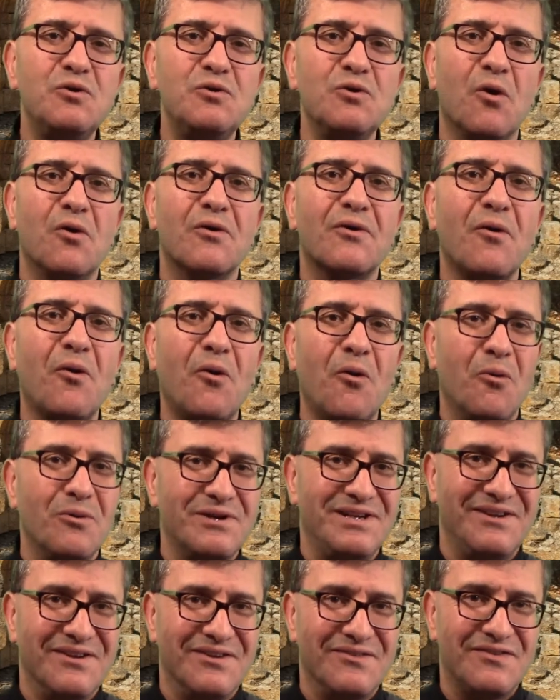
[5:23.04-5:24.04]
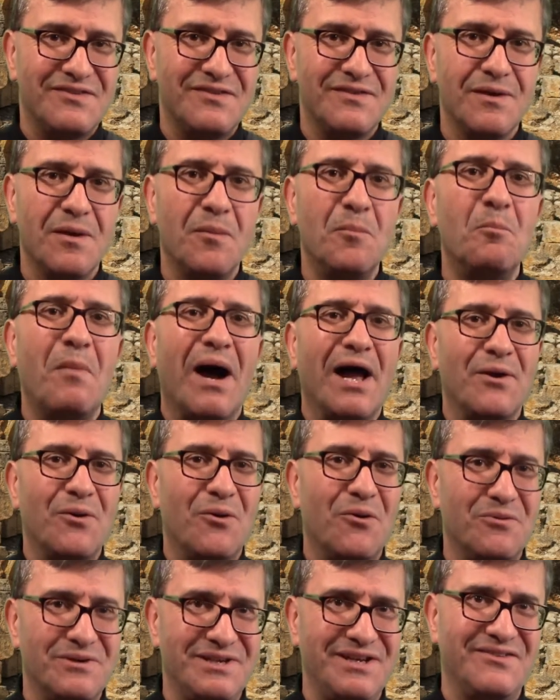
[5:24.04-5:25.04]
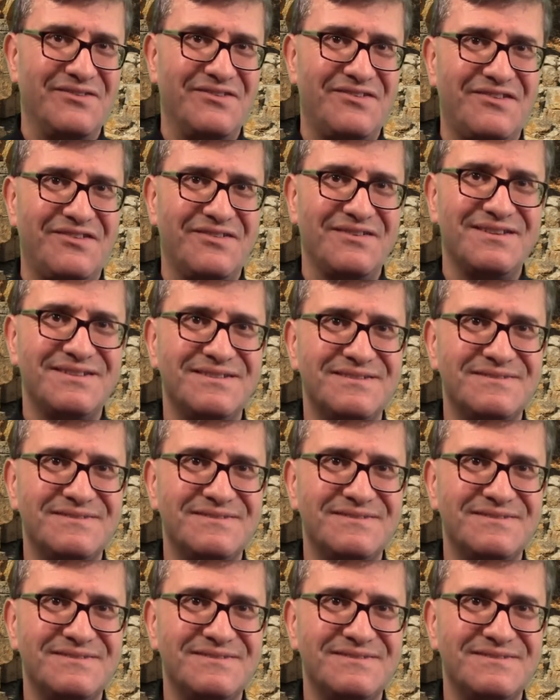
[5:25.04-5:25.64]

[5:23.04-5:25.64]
your audience, my audience.